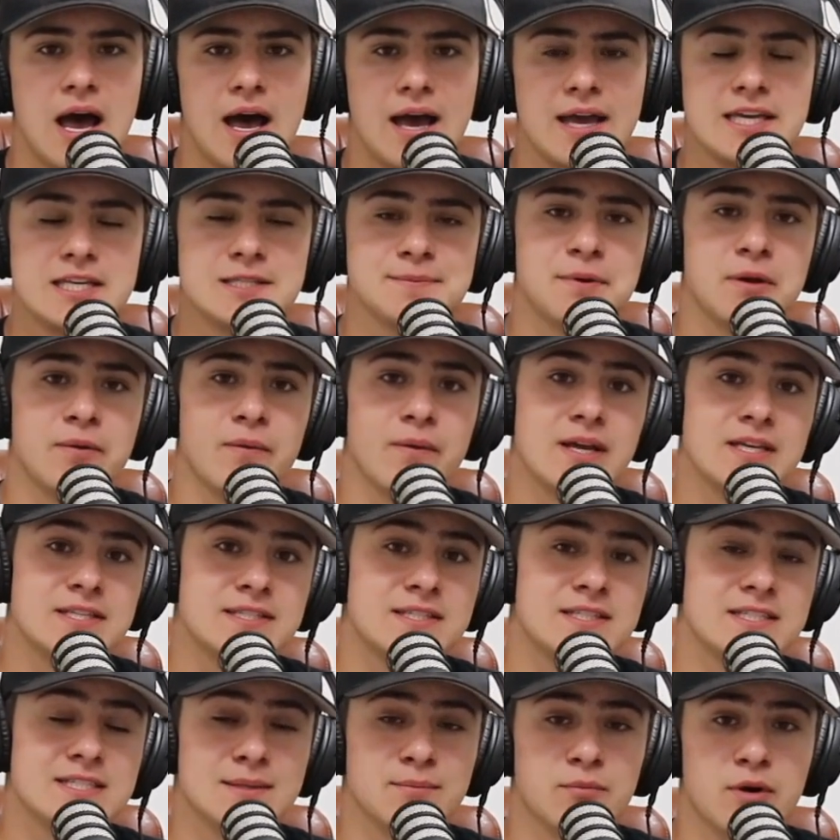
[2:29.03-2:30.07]
He's been
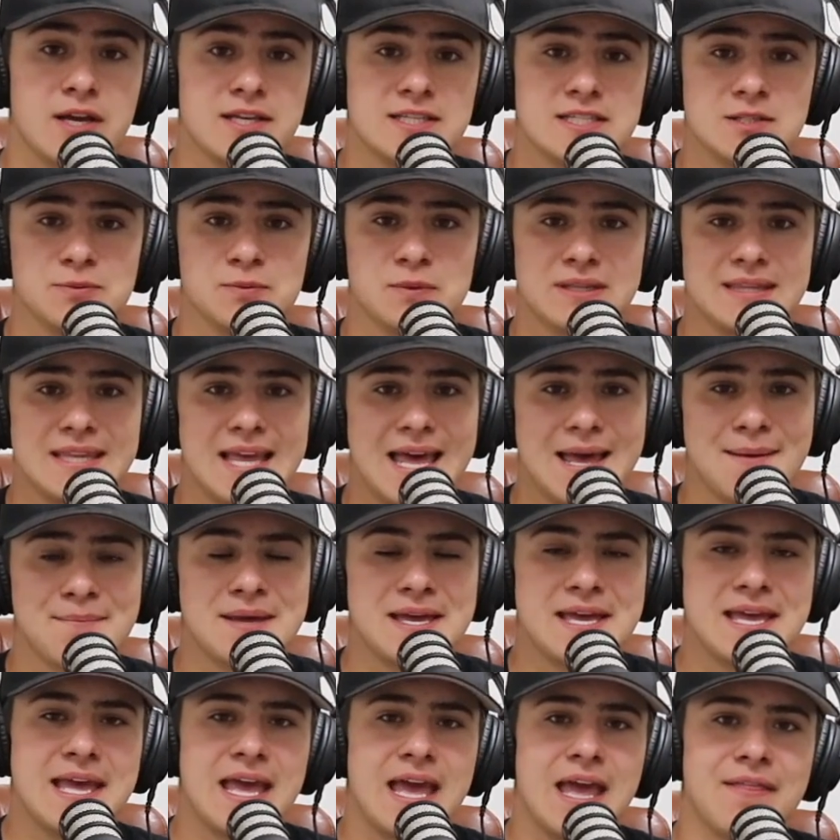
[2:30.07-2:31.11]
racing some races with them,
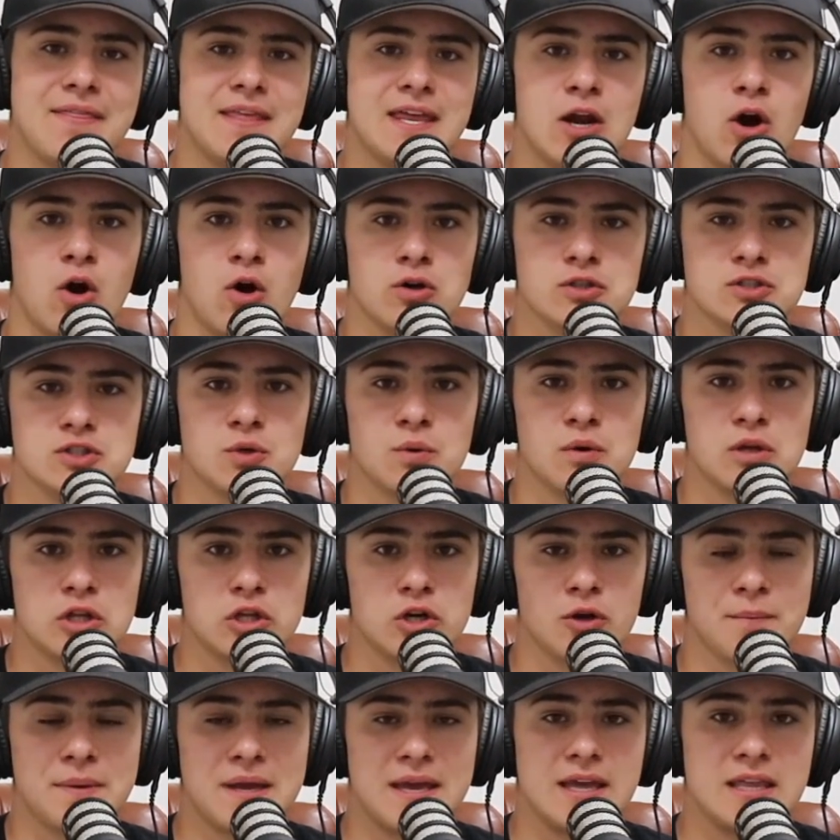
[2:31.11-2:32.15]
and then also a
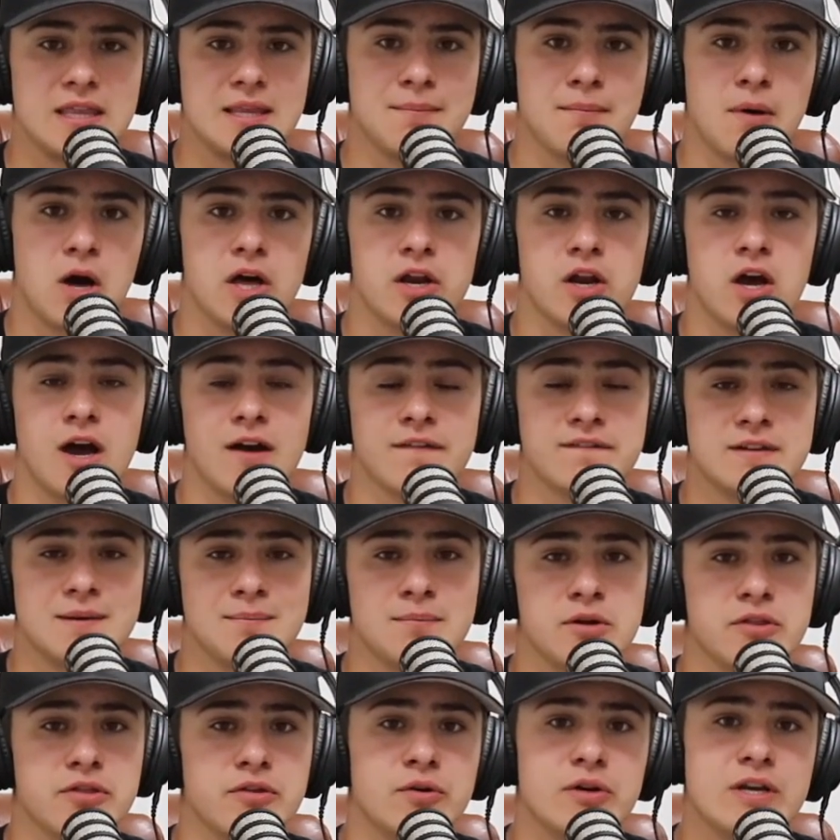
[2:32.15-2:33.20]
little bit in the Monhof
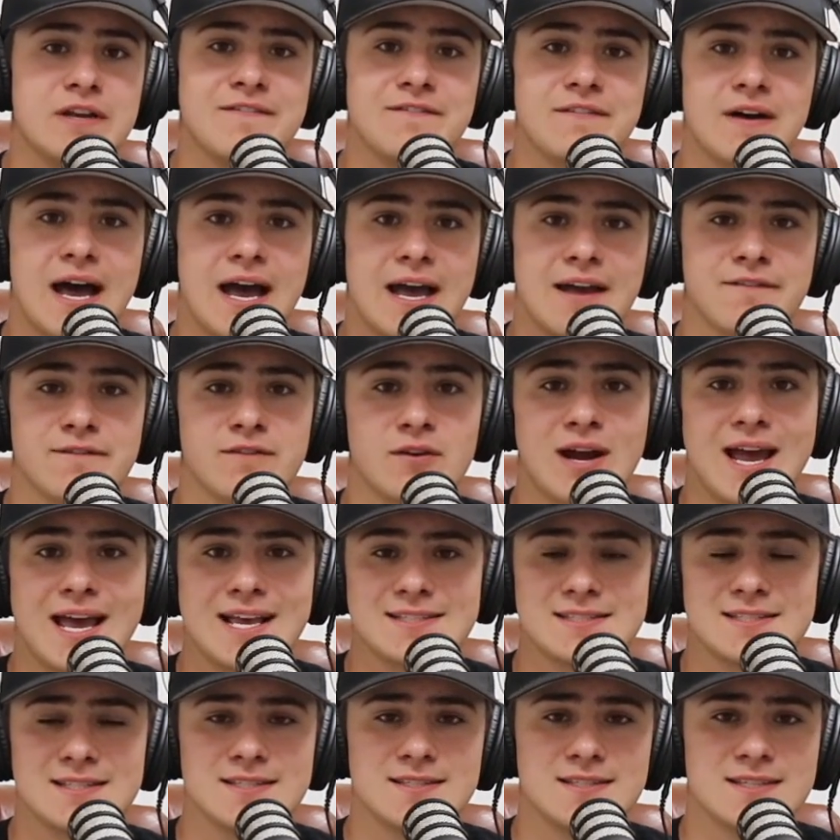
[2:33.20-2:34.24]
number 35 for
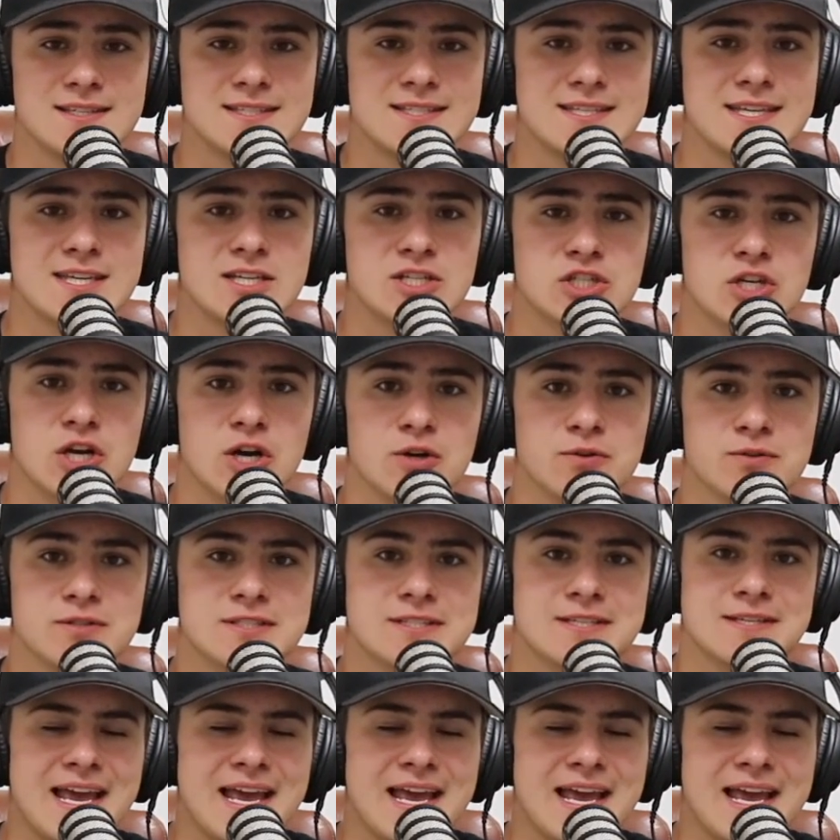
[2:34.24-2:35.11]
SECT shows.